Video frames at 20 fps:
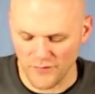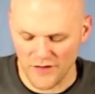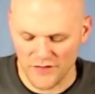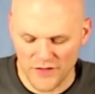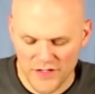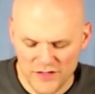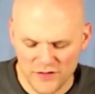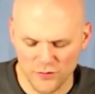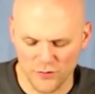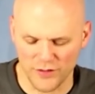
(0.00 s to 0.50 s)

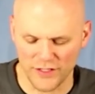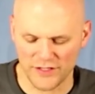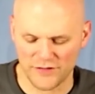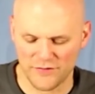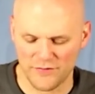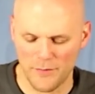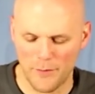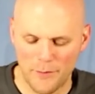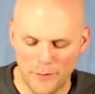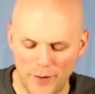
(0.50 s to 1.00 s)
This one
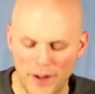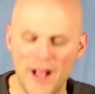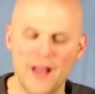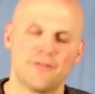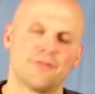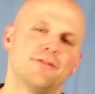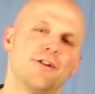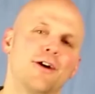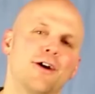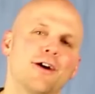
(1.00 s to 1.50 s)
is
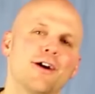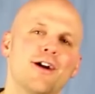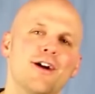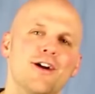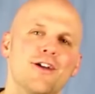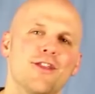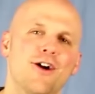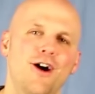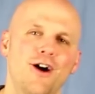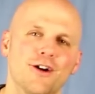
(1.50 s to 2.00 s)
by far
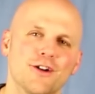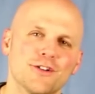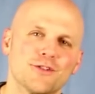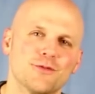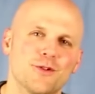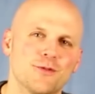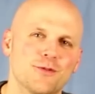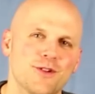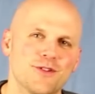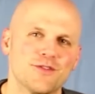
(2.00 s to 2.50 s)
the hardest
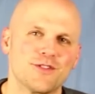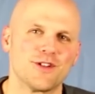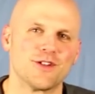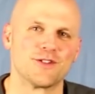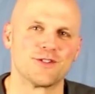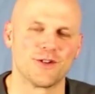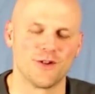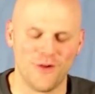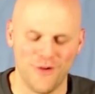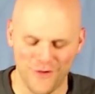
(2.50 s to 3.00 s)
one we've
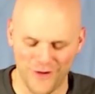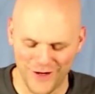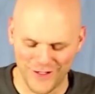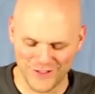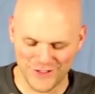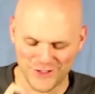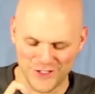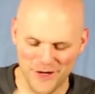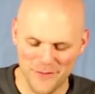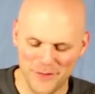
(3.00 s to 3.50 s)
seen so far,
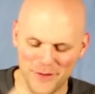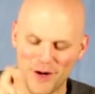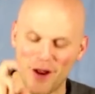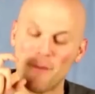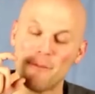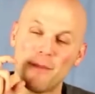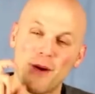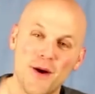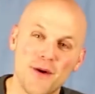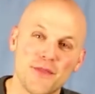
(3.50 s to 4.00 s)
jumping
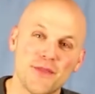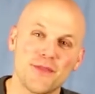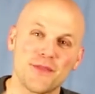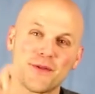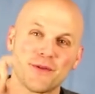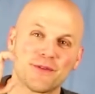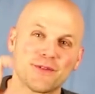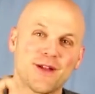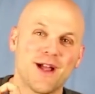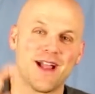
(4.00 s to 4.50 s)
on both of
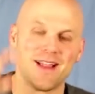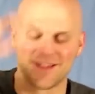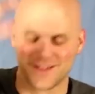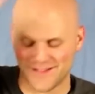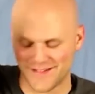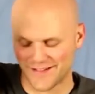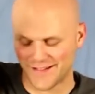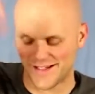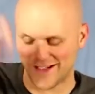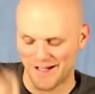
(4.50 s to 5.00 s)
those
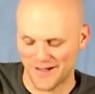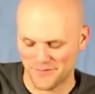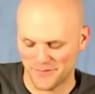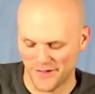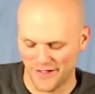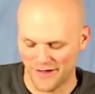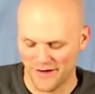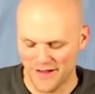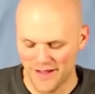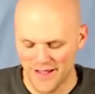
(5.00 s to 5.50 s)
guys to get up
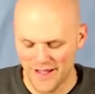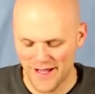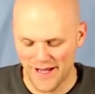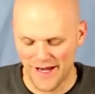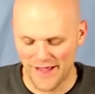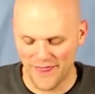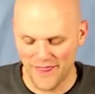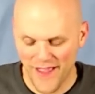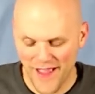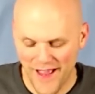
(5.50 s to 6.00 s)
there.
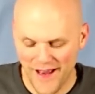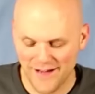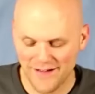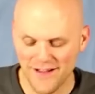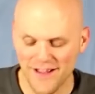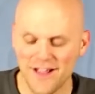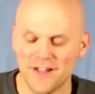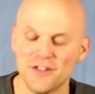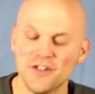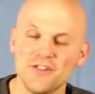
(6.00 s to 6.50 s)
And
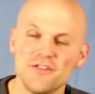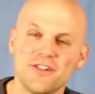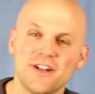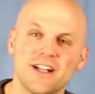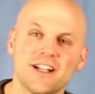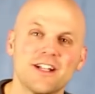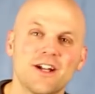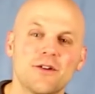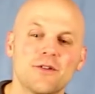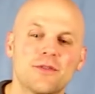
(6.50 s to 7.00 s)
then you've
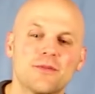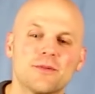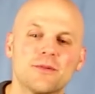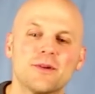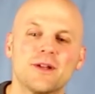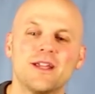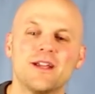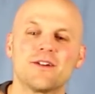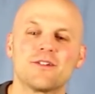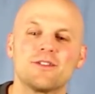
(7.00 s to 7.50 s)
got to go
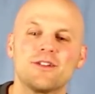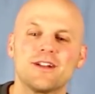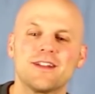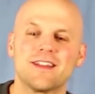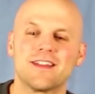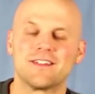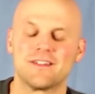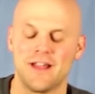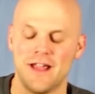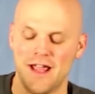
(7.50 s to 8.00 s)
through here. Look at
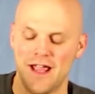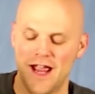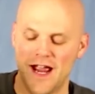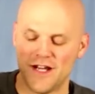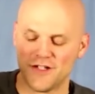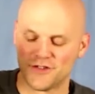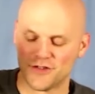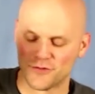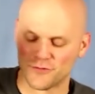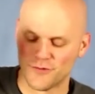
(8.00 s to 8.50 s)
this.
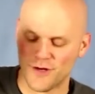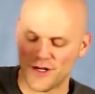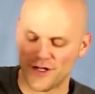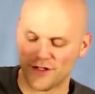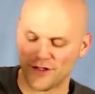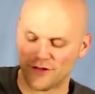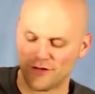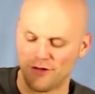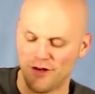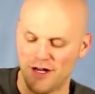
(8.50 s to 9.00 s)
As you're
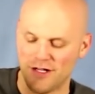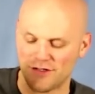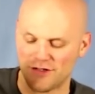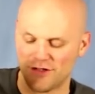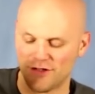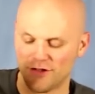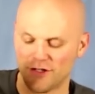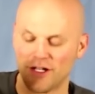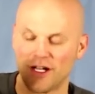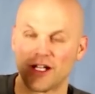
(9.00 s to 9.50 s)
running
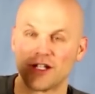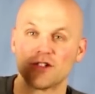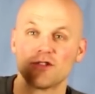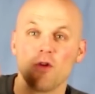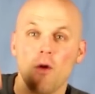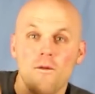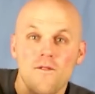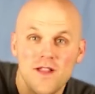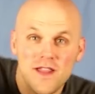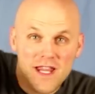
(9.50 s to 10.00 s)
across, you're going to
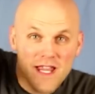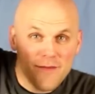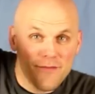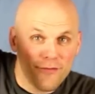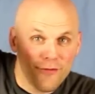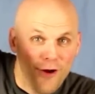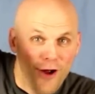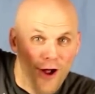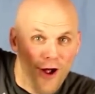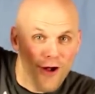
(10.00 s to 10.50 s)

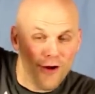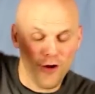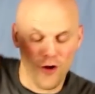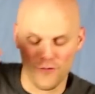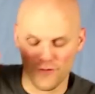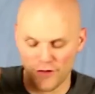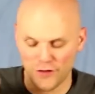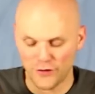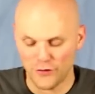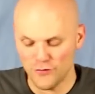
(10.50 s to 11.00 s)
leapfrog
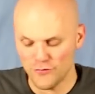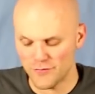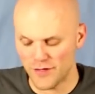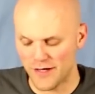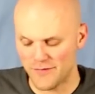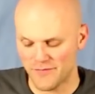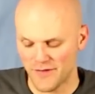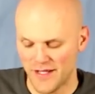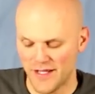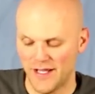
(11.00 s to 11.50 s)
over the
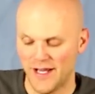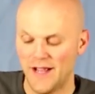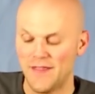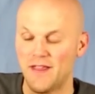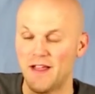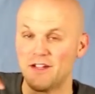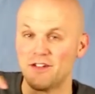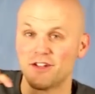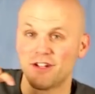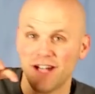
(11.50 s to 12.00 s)
Goomba,
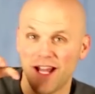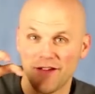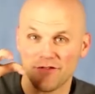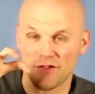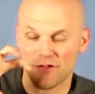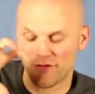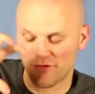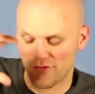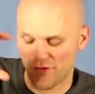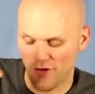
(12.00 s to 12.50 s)
and then you're going to have
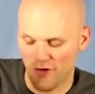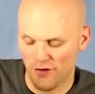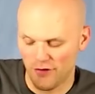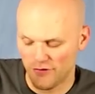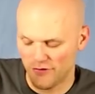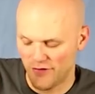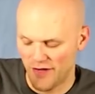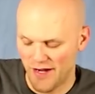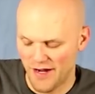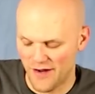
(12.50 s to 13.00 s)
to
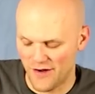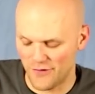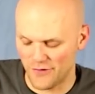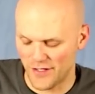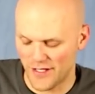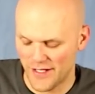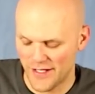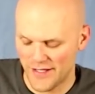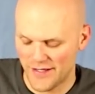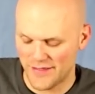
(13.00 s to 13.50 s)
fall
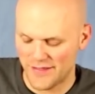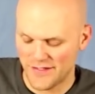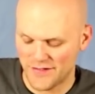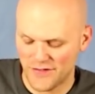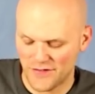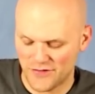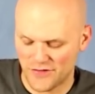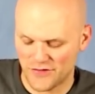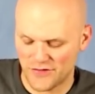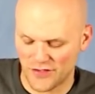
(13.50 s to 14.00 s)
down.
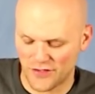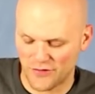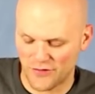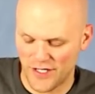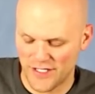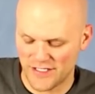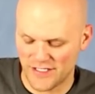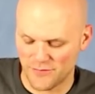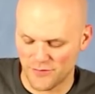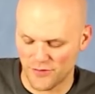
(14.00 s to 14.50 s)
This is just a
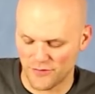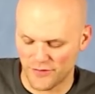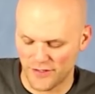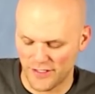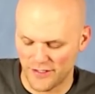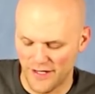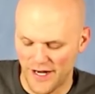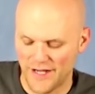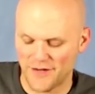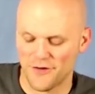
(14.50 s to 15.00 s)
crazy move
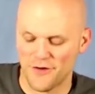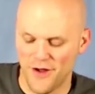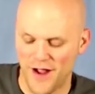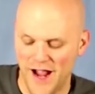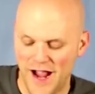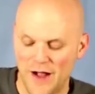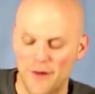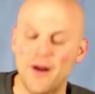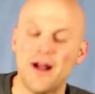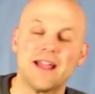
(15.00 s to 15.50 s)
right here. I don't know
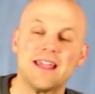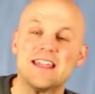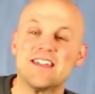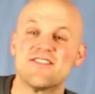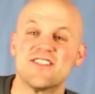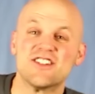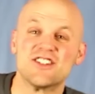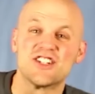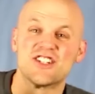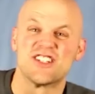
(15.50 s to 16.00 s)
how I
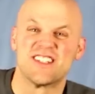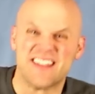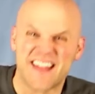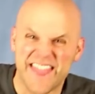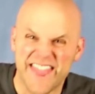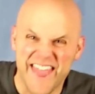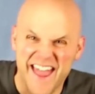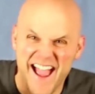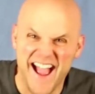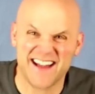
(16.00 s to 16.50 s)
even just
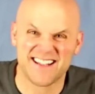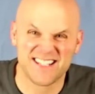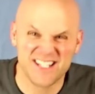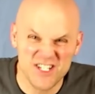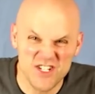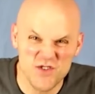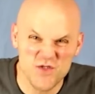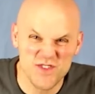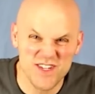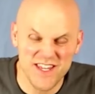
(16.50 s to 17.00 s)
did that.
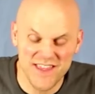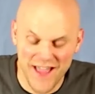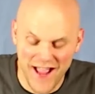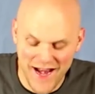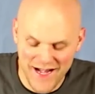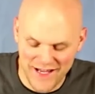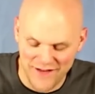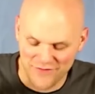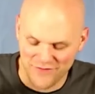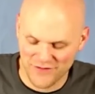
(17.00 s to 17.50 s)
Did you see
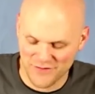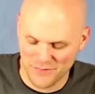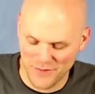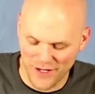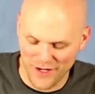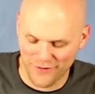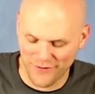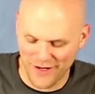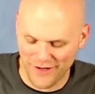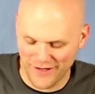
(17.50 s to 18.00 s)
that? He
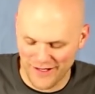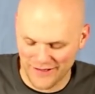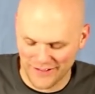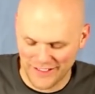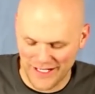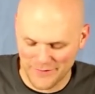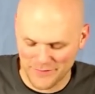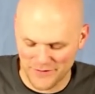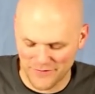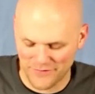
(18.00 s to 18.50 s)
spun around,
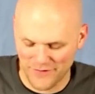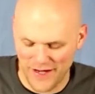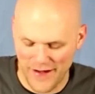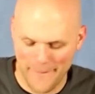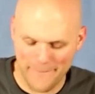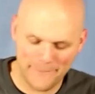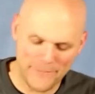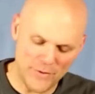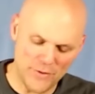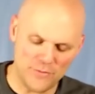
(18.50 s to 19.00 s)
helicopter
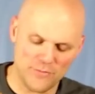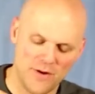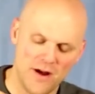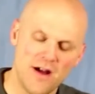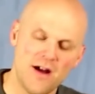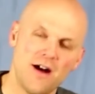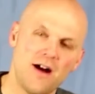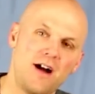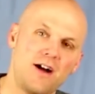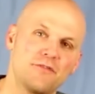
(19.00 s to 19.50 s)
fly, boom,
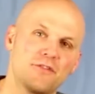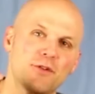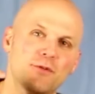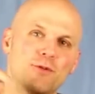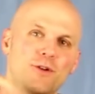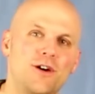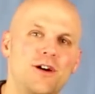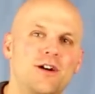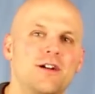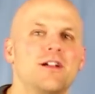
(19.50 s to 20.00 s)
off the
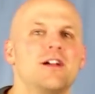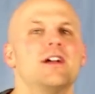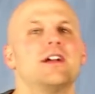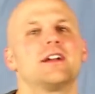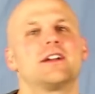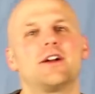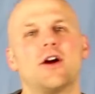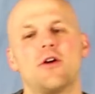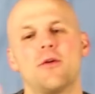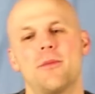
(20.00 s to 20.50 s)
wall,
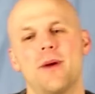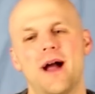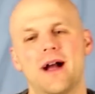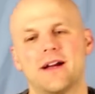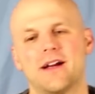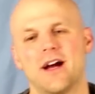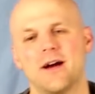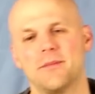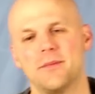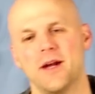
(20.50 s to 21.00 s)
go
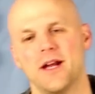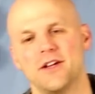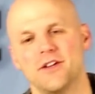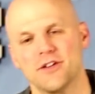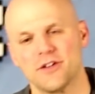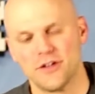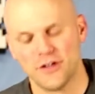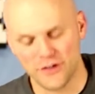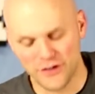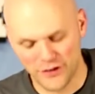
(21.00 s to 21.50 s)
back up, and
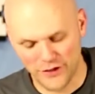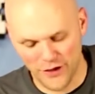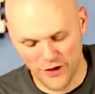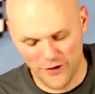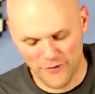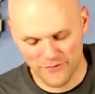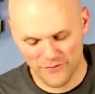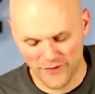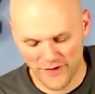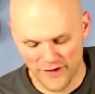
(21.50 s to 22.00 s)
you're good to
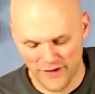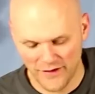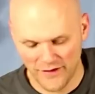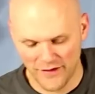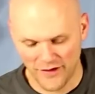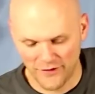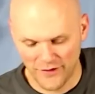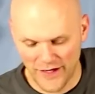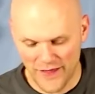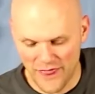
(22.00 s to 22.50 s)
go.
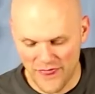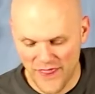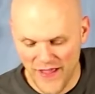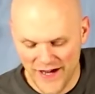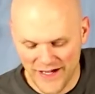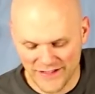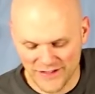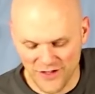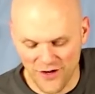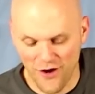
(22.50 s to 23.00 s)
All right,
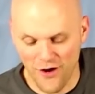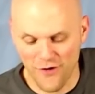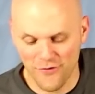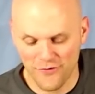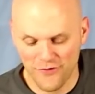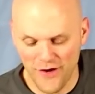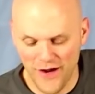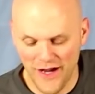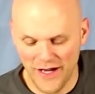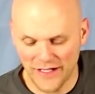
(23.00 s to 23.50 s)
that is all
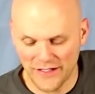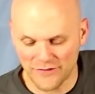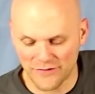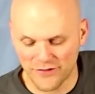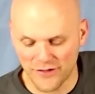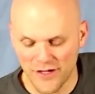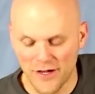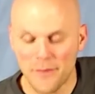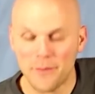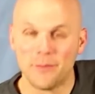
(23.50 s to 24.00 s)

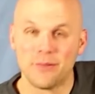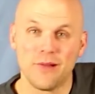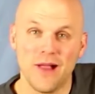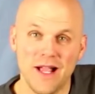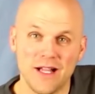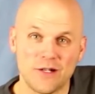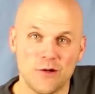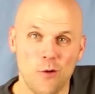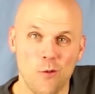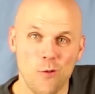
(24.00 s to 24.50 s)
5
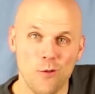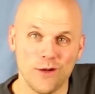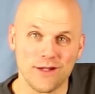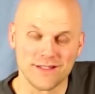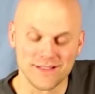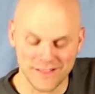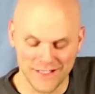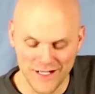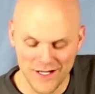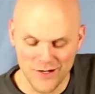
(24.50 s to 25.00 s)
black
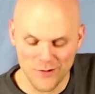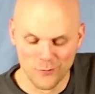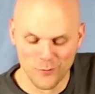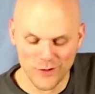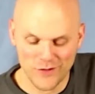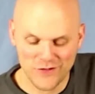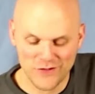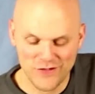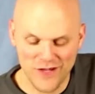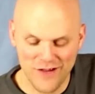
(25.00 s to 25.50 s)
coins
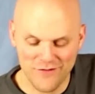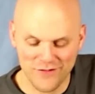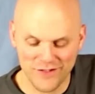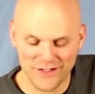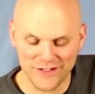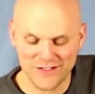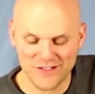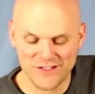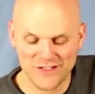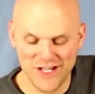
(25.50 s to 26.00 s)
with
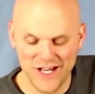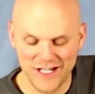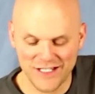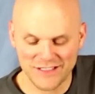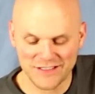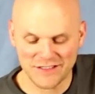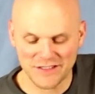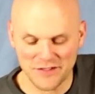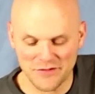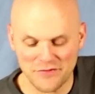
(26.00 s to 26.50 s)
7,
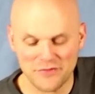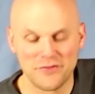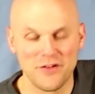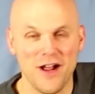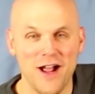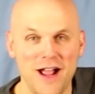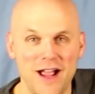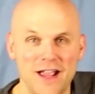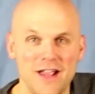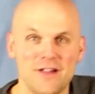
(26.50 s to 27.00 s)
6,
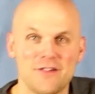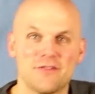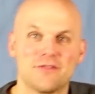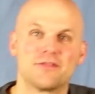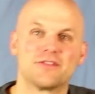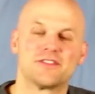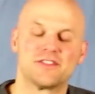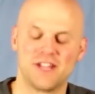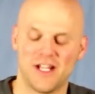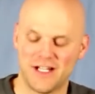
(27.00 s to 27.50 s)

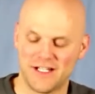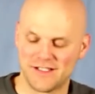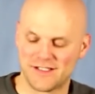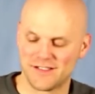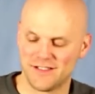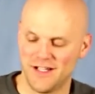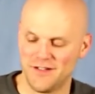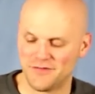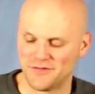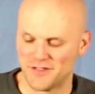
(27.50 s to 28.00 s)
5
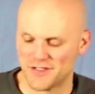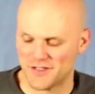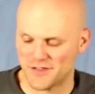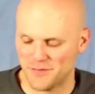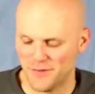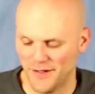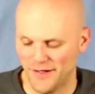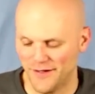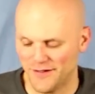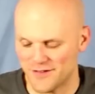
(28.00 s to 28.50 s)
seconds left to
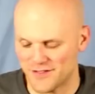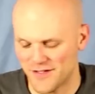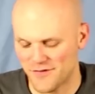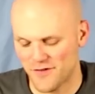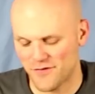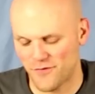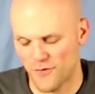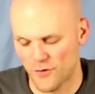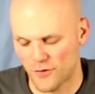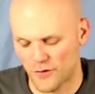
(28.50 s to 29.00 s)
spare.
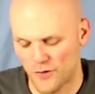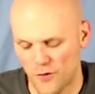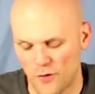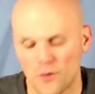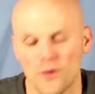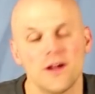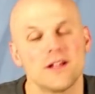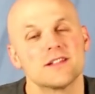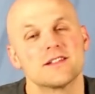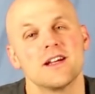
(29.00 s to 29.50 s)
74
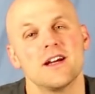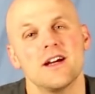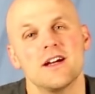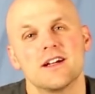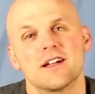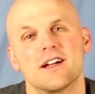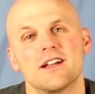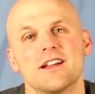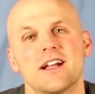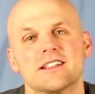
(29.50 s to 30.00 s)
coins
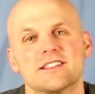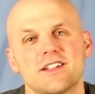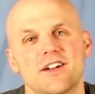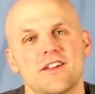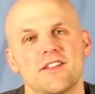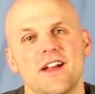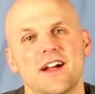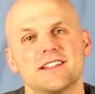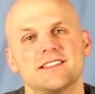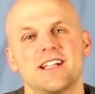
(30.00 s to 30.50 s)
collected
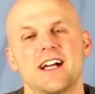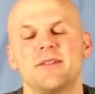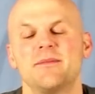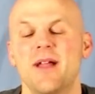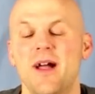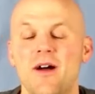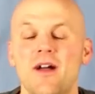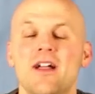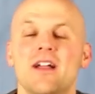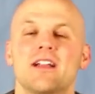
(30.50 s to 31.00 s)
on that time.
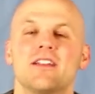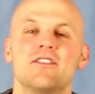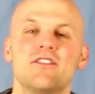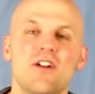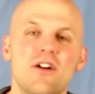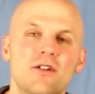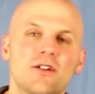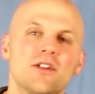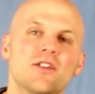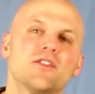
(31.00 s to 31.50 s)
Now,
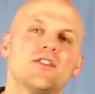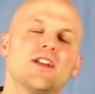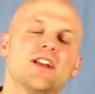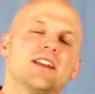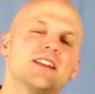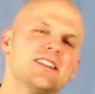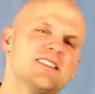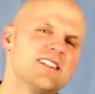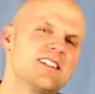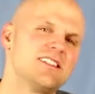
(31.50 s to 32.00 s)
notice that
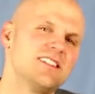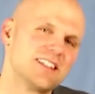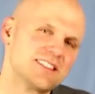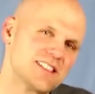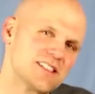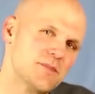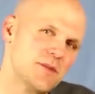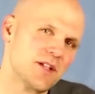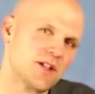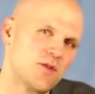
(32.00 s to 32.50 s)
I didn't
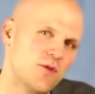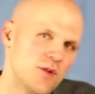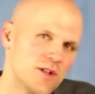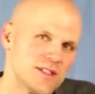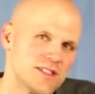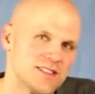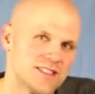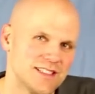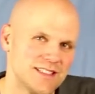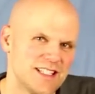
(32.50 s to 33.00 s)
collect as many
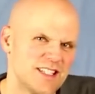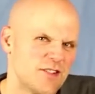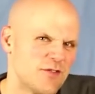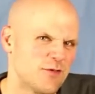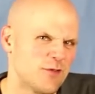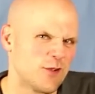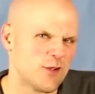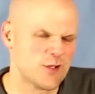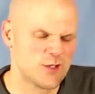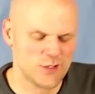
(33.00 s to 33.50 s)
coins as I did the
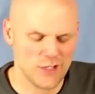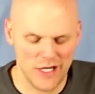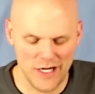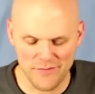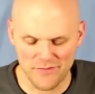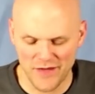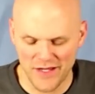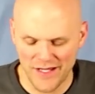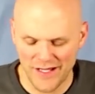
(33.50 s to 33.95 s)
first time,